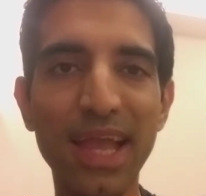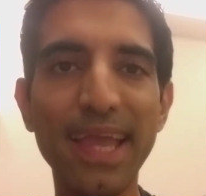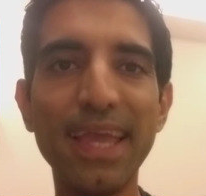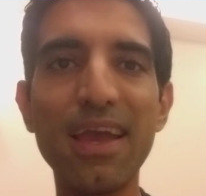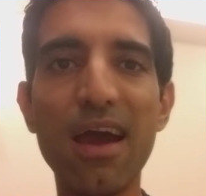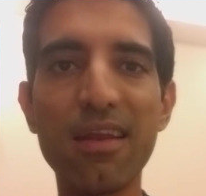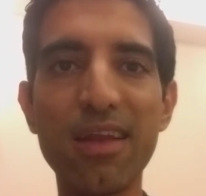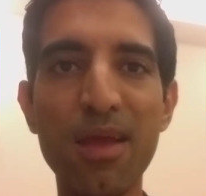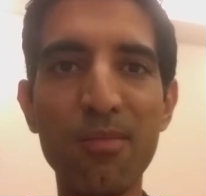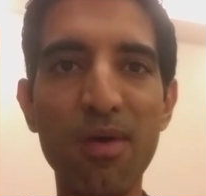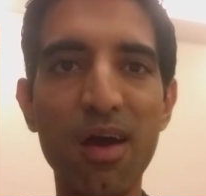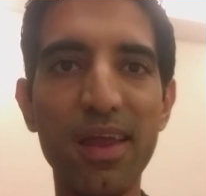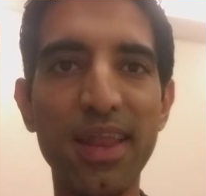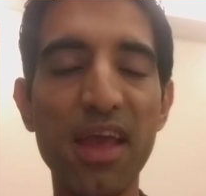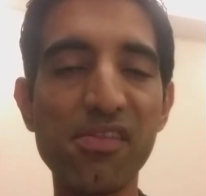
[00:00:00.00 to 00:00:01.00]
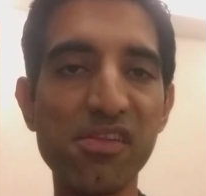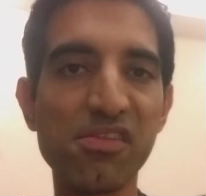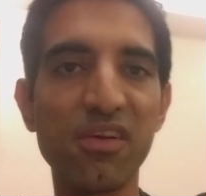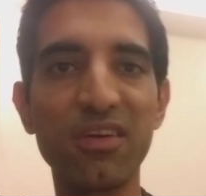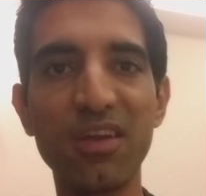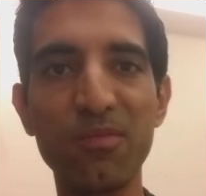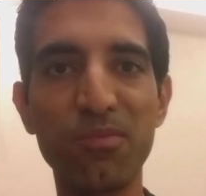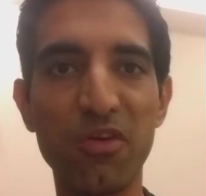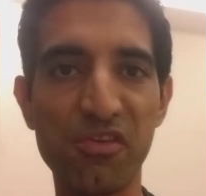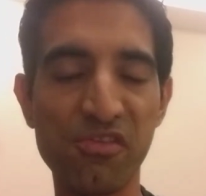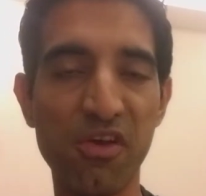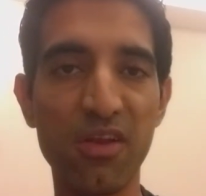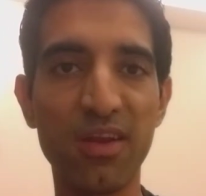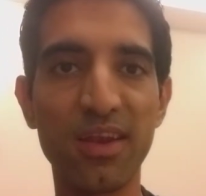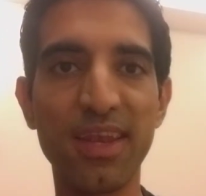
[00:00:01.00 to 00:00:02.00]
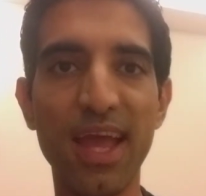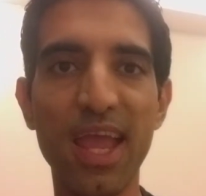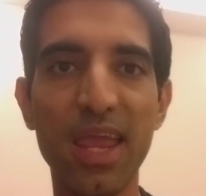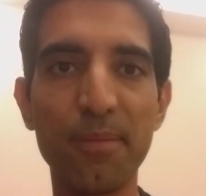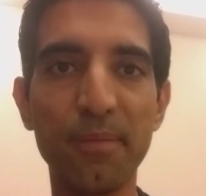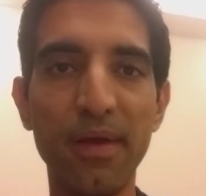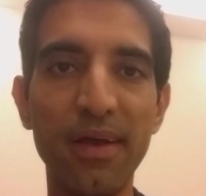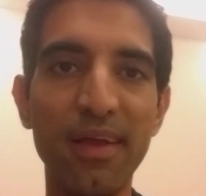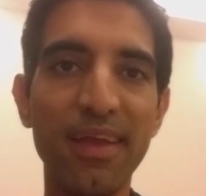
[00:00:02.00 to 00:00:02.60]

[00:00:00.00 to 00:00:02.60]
A.R. Rahman has a certain persona type,